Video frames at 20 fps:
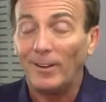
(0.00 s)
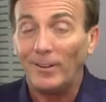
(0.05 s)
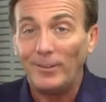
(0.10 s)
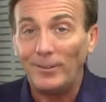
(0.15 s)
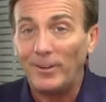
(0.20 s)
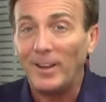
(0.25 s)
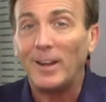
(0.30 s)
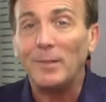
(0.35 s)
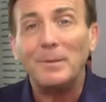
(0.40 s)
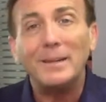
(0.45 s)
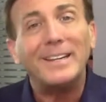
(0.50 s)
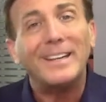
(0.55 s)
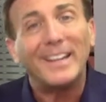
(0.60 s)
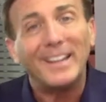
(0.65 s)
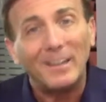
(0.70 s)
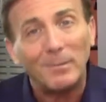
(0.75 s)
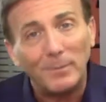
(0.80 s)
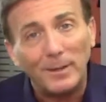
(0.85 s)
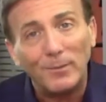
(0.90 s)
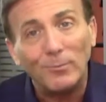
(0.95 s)
you got to be
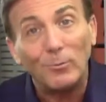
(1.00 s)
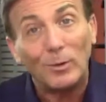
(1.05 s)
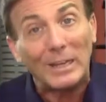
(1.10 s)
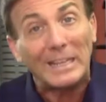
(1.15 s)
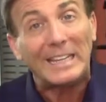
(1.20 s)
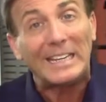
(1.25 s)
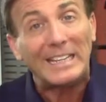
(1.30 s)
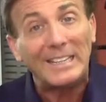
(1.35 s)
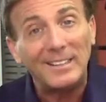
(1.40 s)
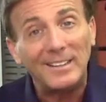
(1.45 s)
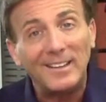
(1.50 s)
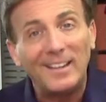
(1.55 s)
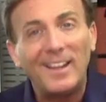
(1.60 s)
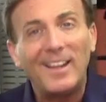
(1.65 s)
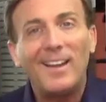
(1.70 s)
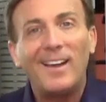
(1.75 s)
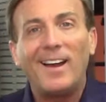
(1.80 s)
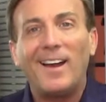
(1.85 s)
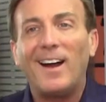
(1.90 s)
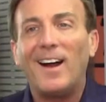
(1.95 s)
kidding me, really?
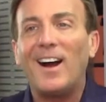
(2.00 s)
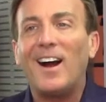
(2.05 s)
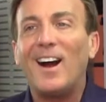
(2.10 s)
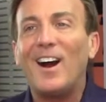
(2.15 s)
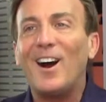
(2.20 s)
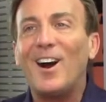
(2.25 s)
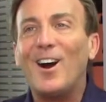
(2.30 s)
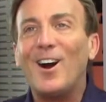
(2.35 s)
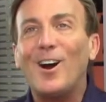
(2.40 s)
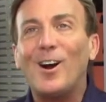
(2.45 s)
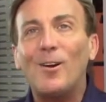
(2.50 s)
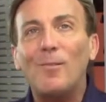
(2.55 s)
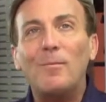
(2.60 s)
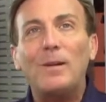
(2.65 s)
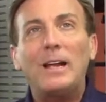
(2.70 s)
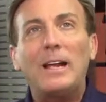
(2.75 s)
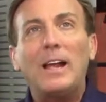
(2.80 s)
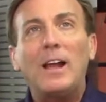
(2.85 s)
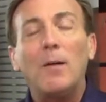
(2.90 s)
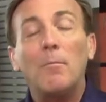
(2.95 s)

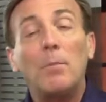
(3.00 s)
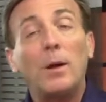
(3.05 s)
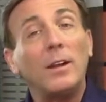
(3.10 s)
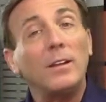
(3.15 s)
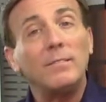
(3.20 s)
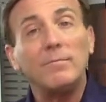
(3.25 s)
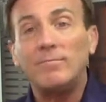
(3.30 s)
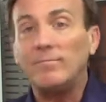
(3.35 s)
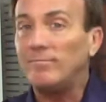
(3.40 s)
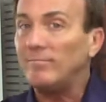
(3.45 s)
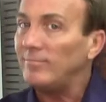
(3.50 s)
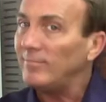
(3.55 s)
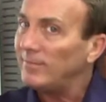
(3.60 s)
But